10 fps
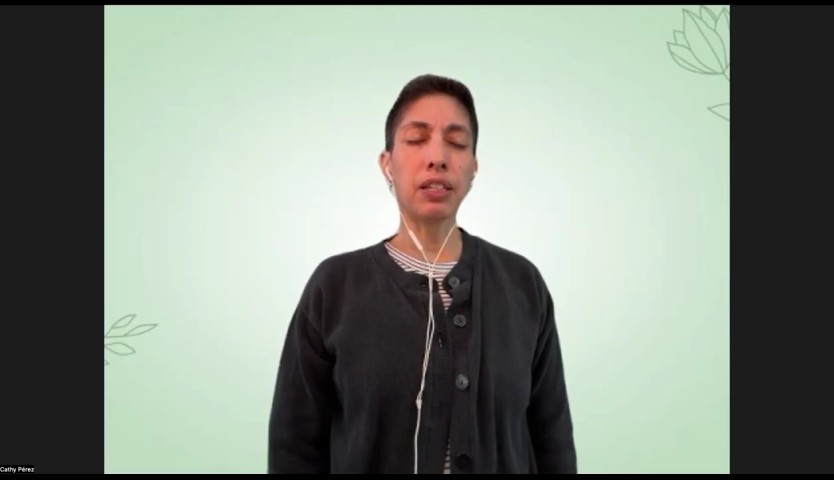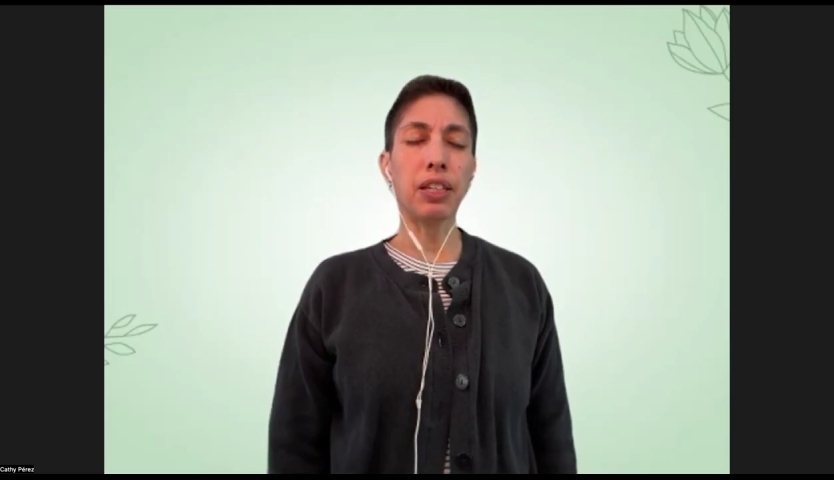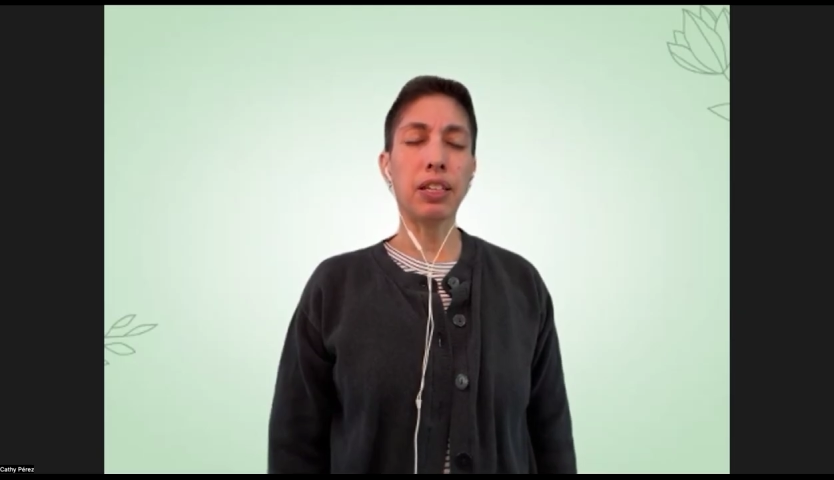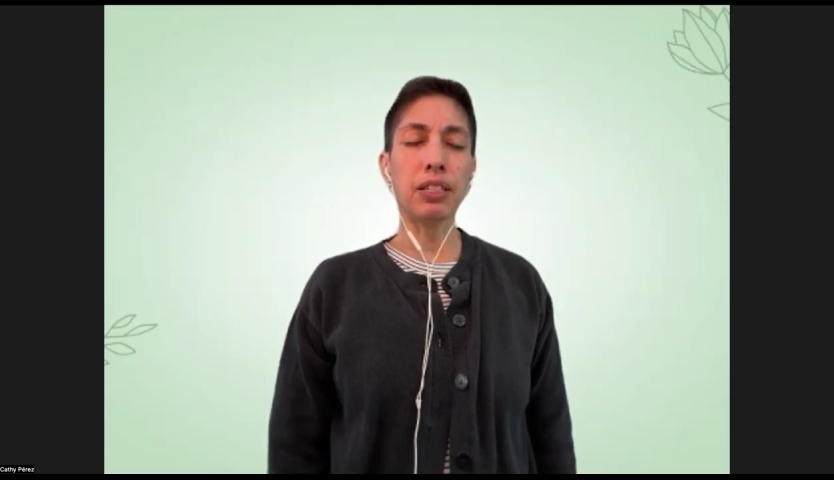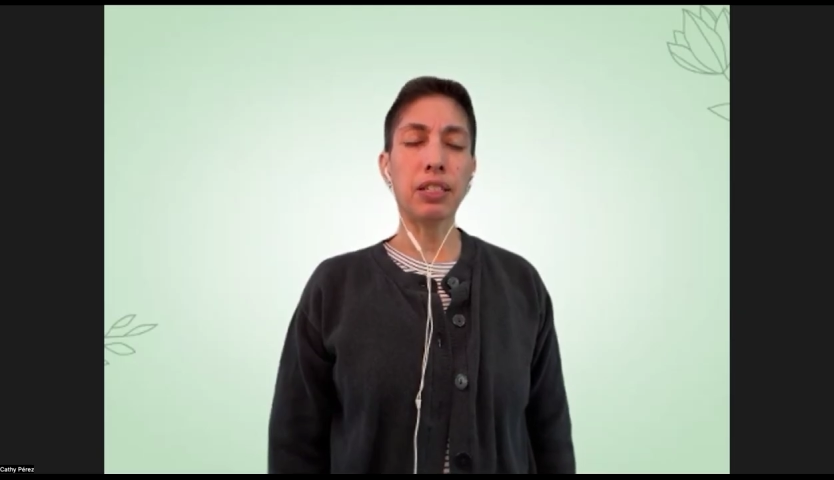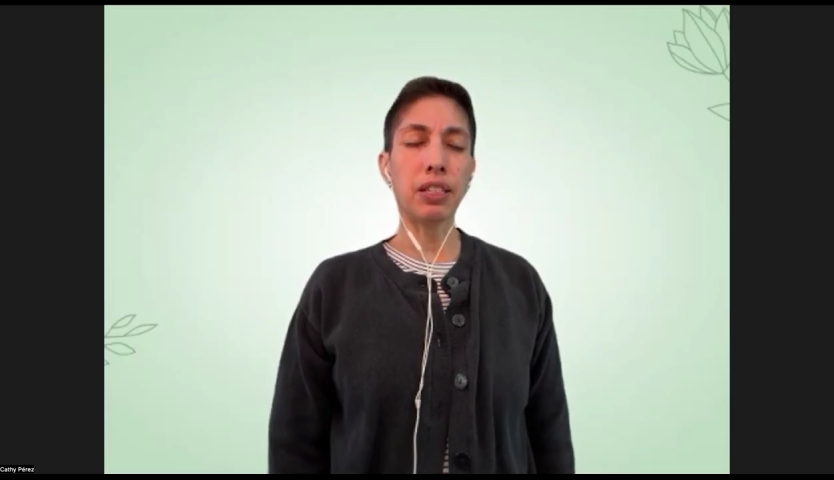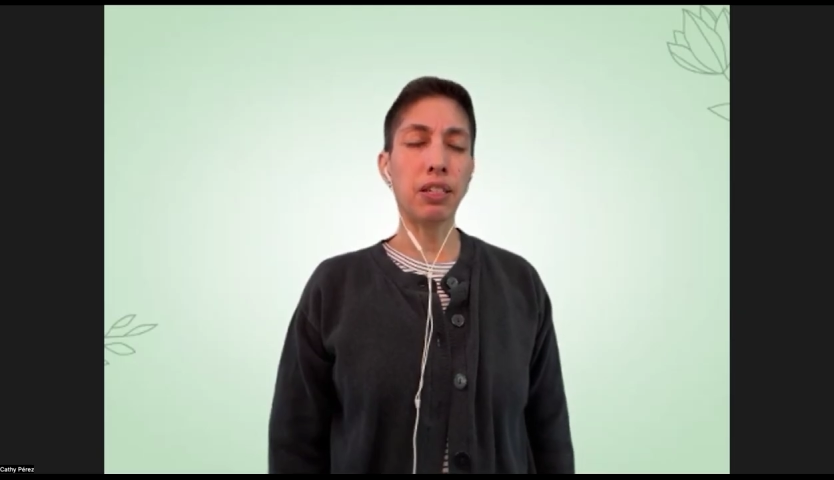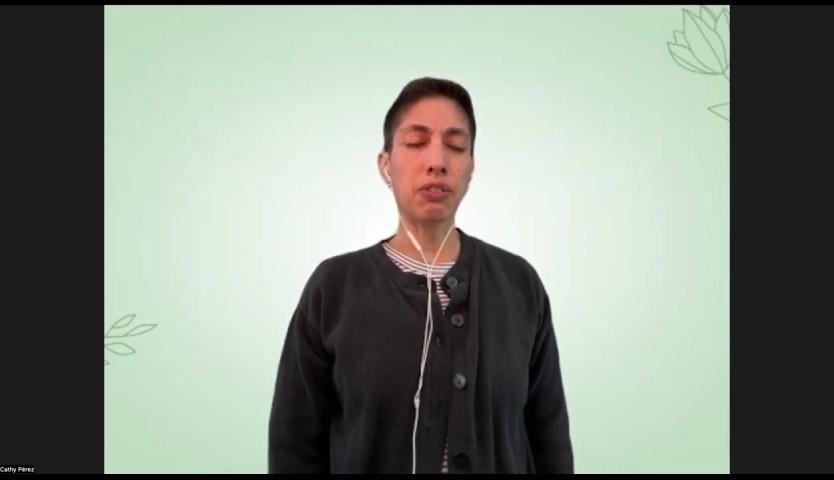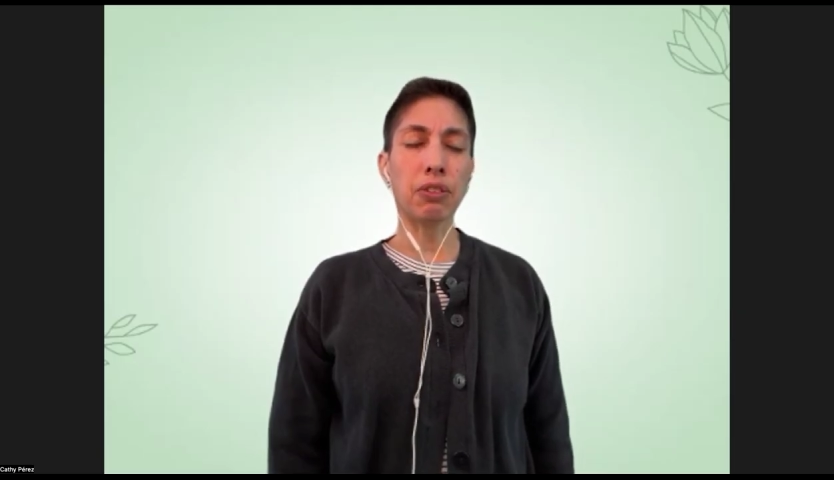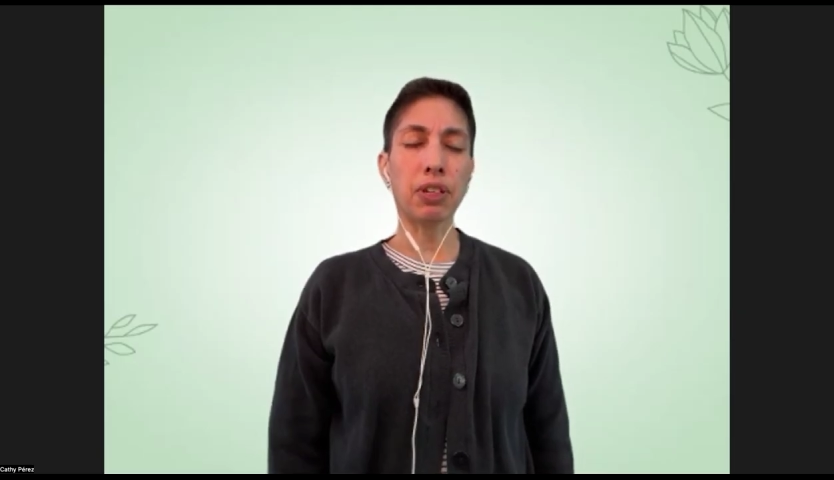it's
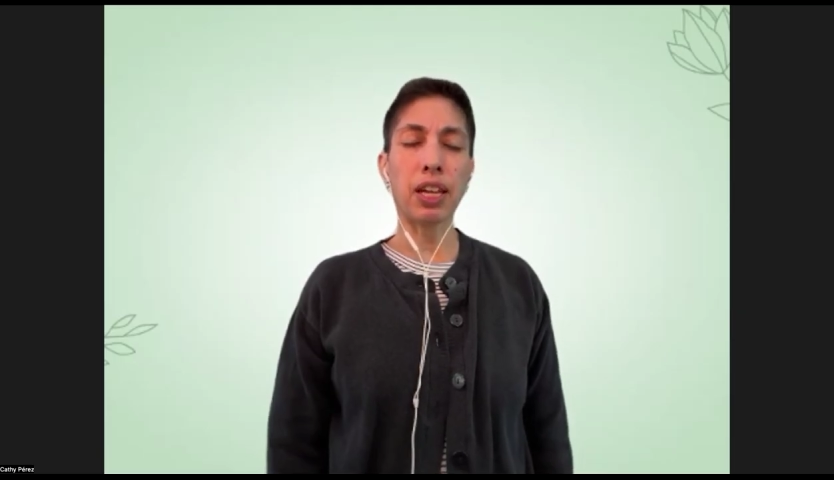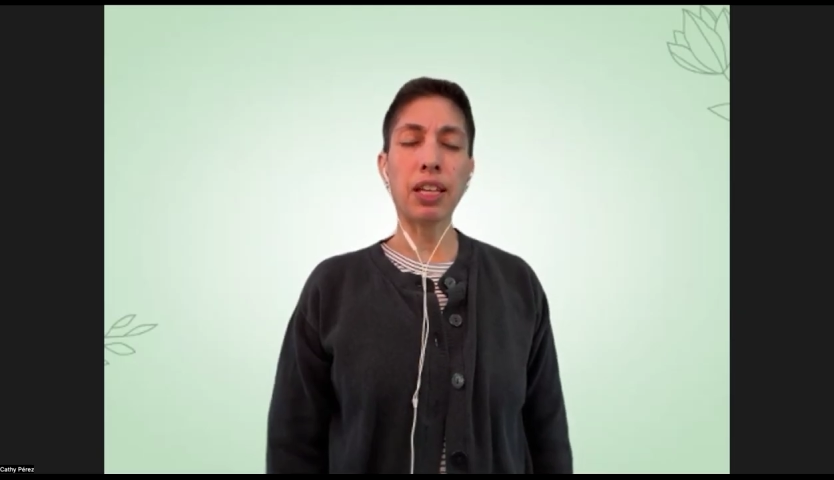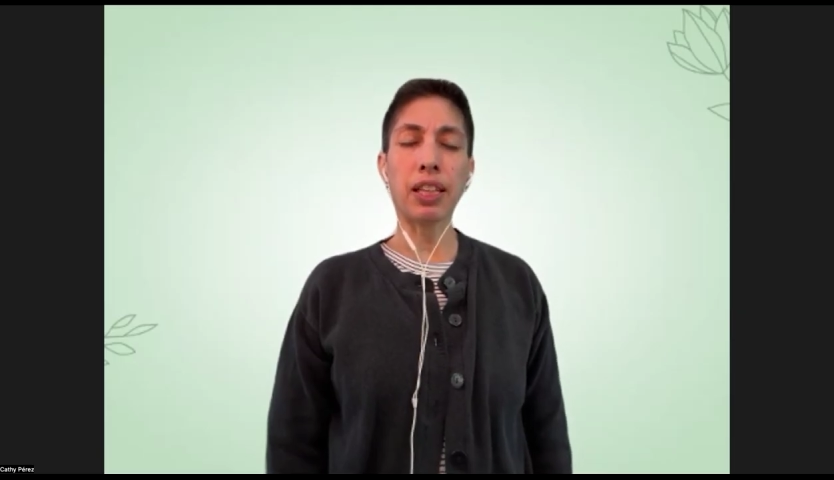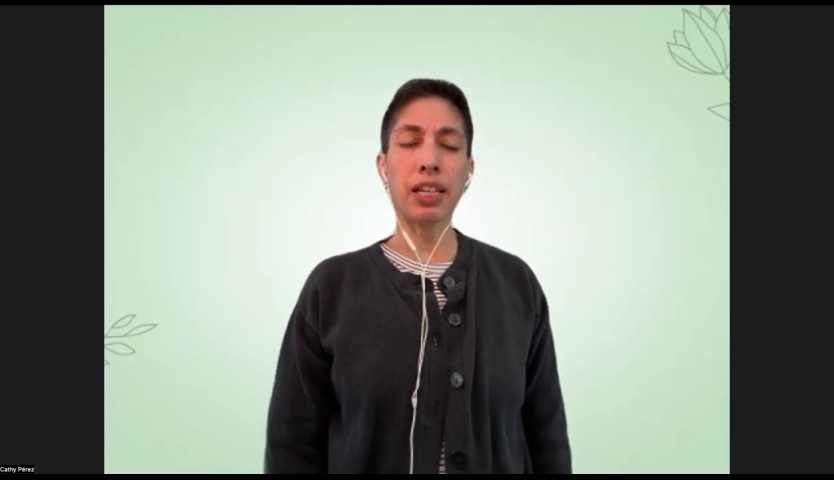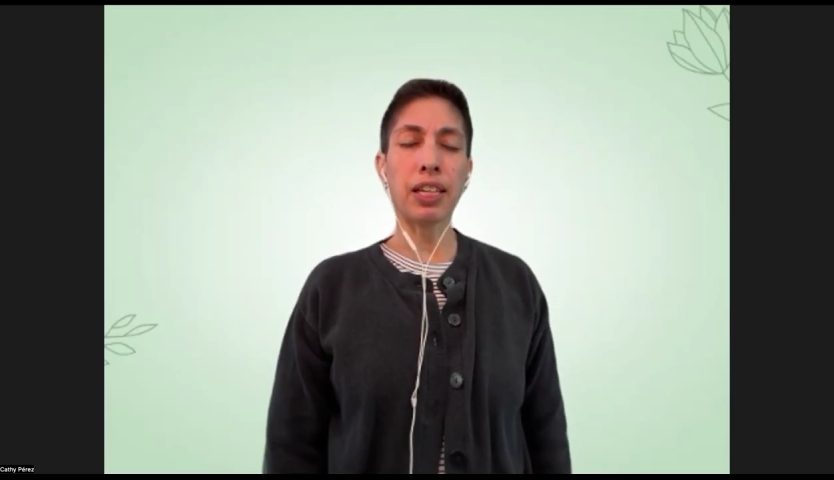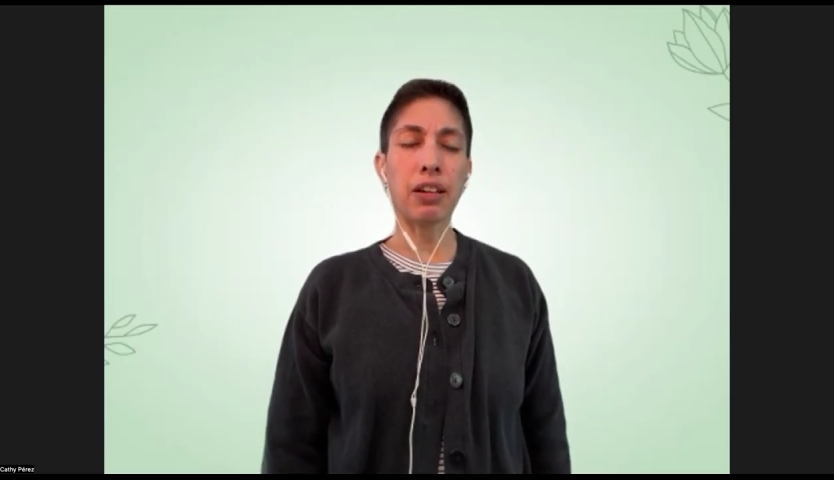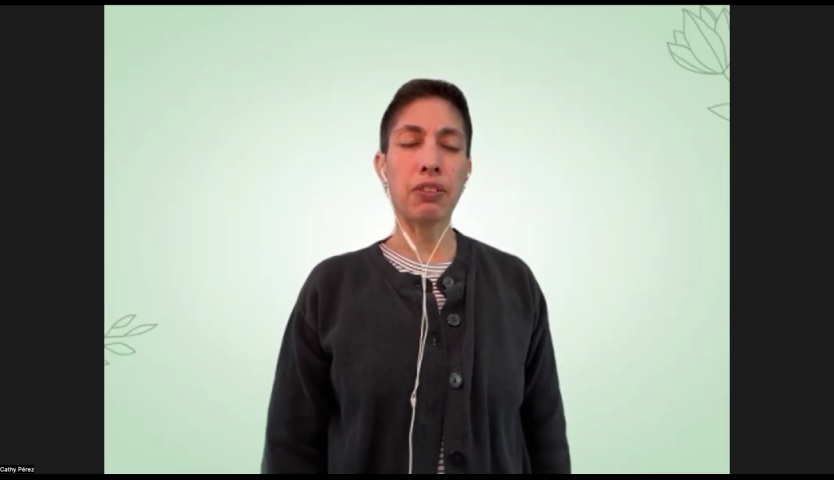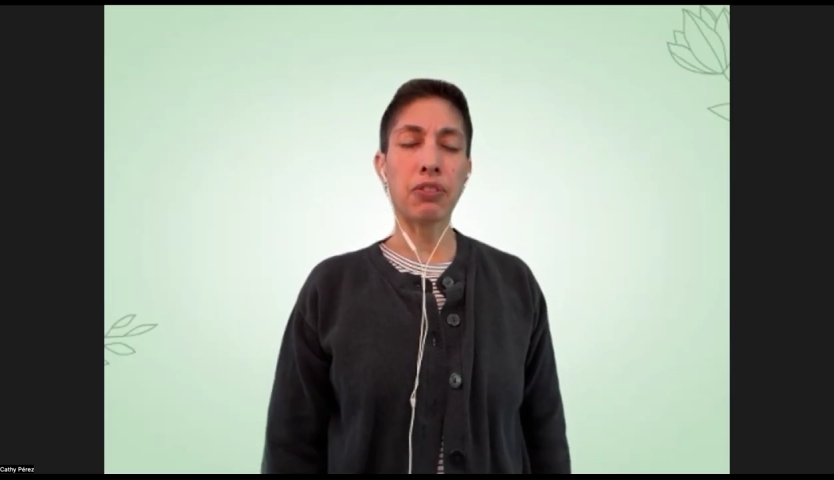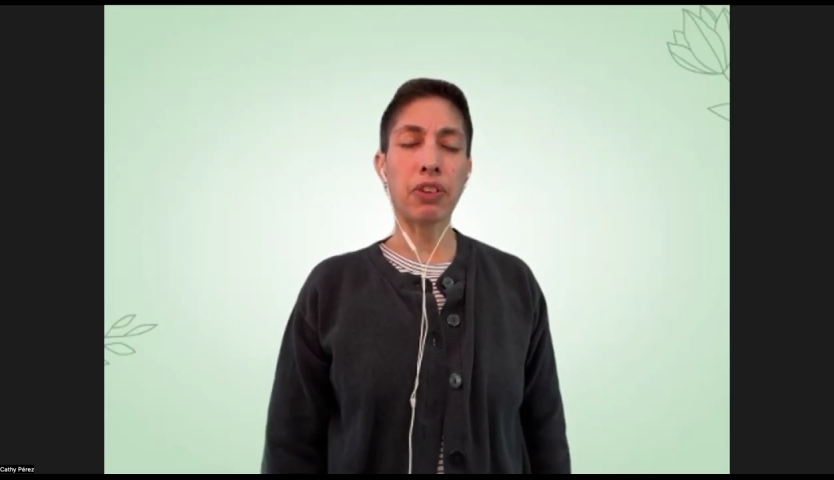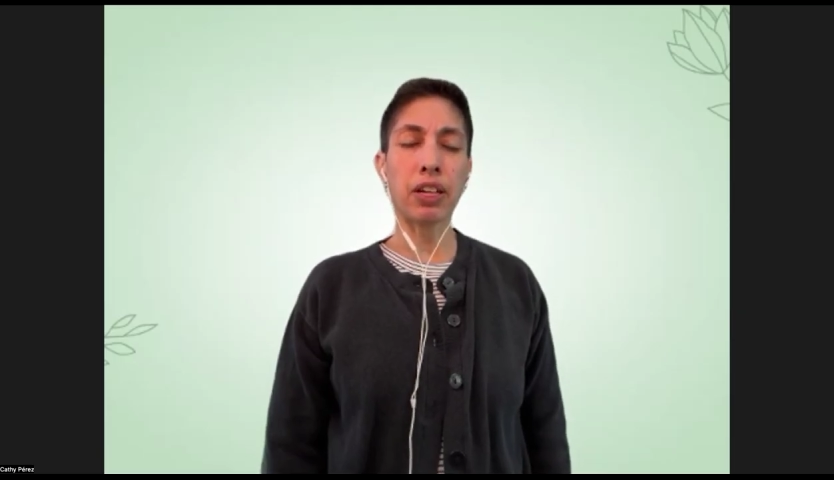okay. Laying down
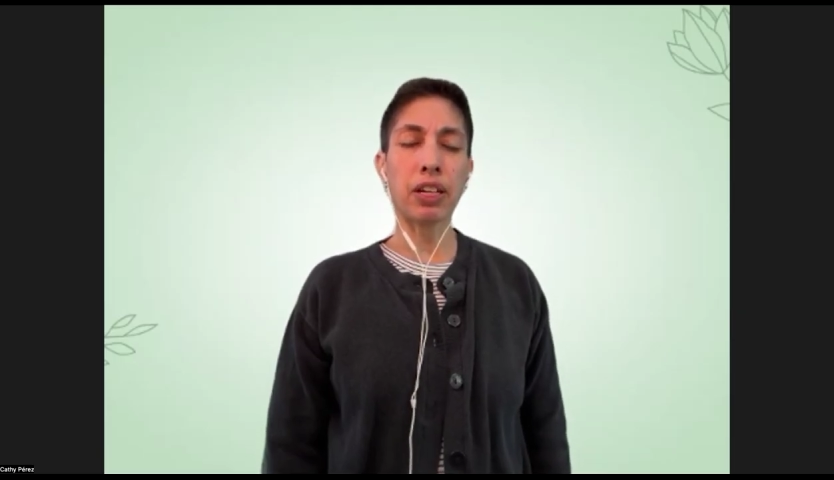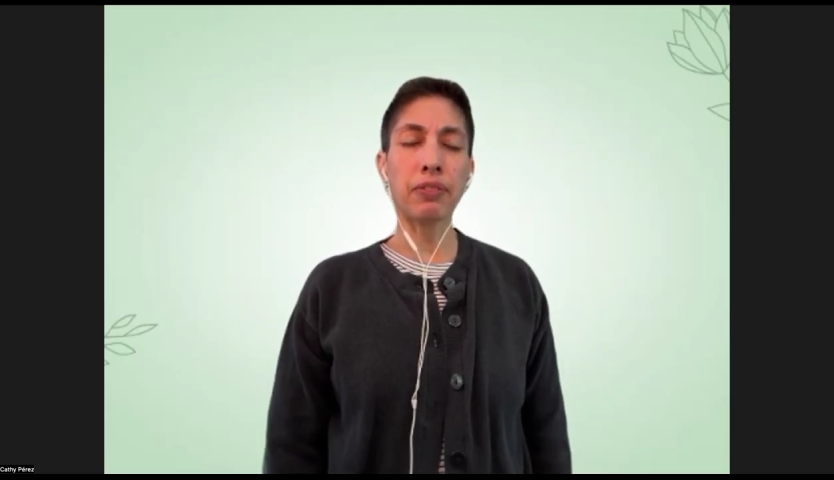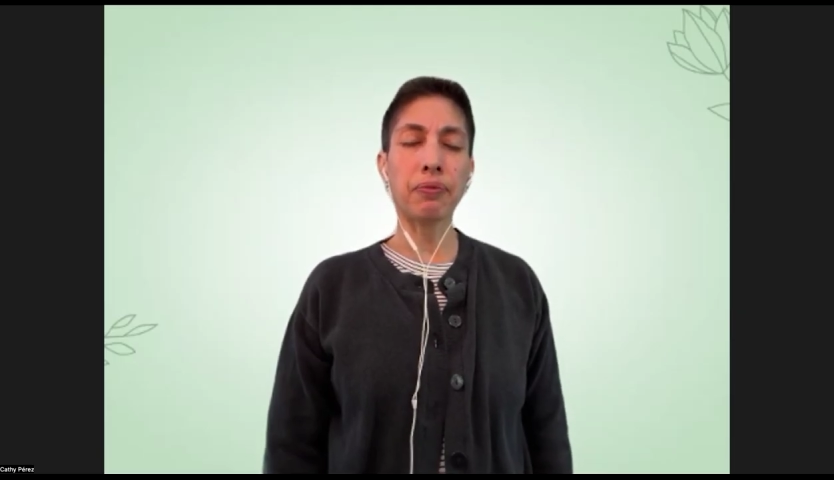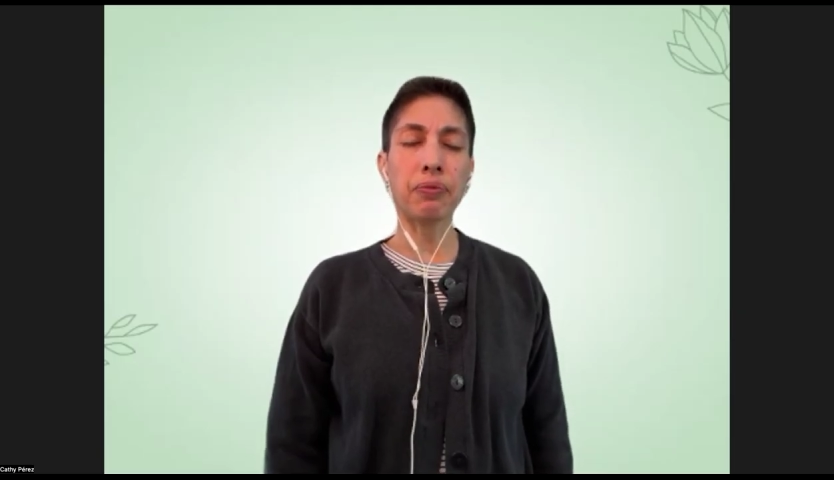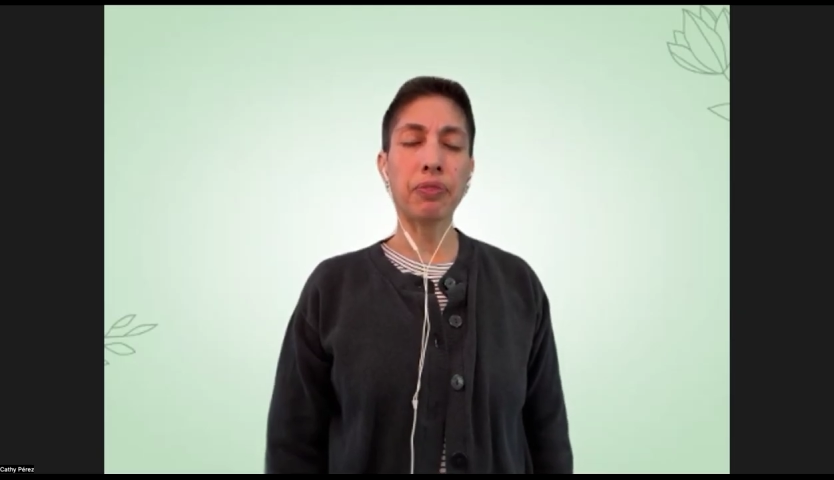is fine.